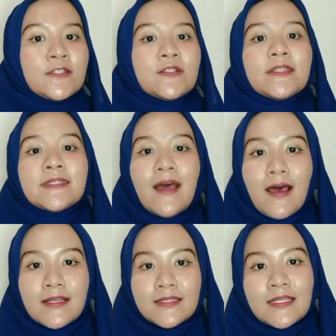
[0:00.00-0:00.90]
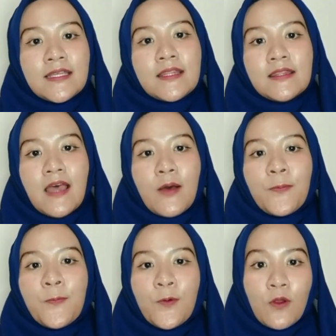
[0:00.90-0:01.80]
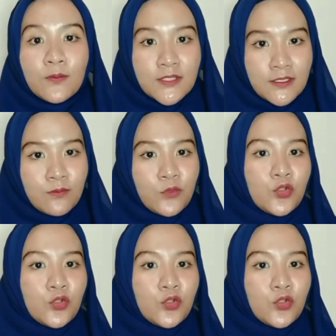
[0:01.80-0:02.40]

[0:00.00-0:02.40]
to tasks that prompt them